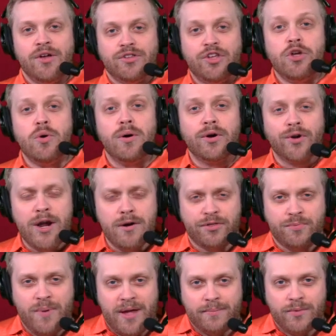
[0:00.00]
Do you agree
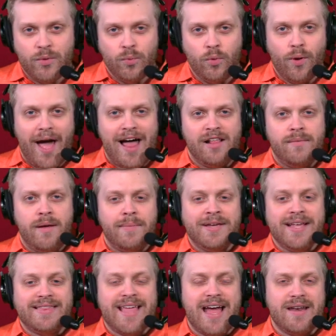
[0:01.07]
with me? Will Alabama
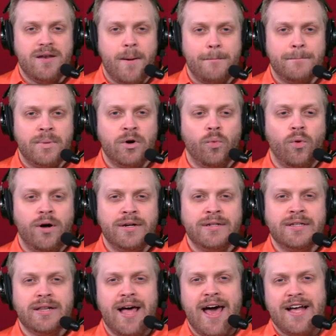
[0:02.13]
get that number
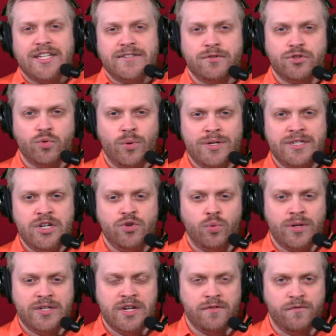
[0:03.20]
1 class for
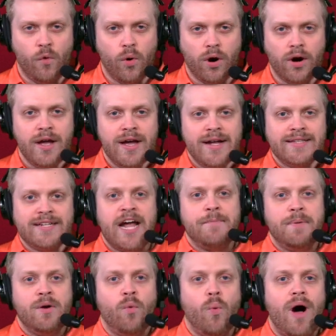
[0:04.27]
2024?
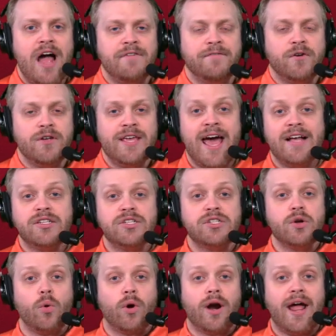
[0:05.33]
Type in Y for
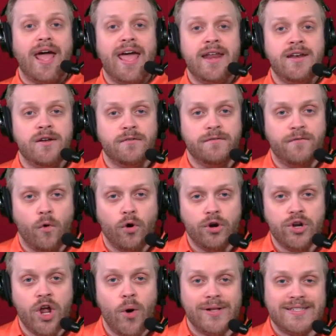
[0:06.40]
yes or N
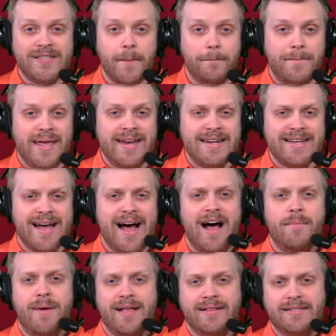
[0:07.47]
for no. It's the pinned
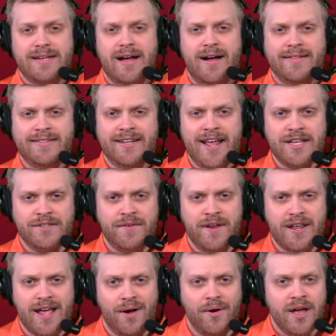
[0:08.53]
comment on today's
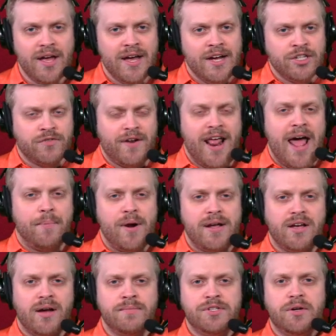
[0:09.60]
video. So if an ad
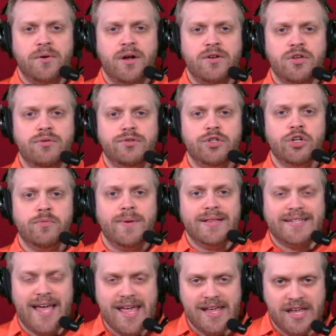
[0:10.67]
break comes here on YouTube,
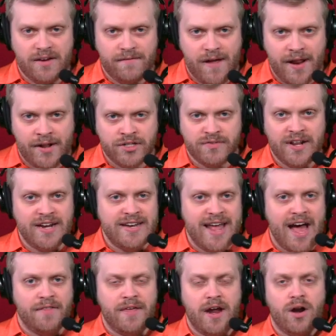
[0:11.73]
take advantage of it. Head
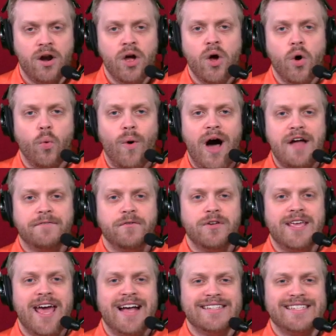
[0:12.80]
down there. Y for
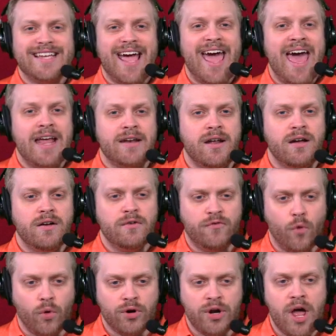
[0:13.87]
yes, N
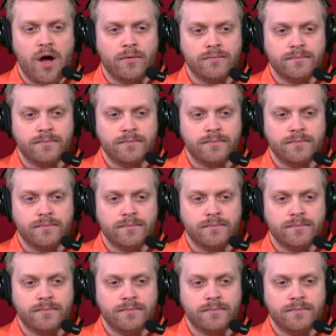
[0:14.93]
for no.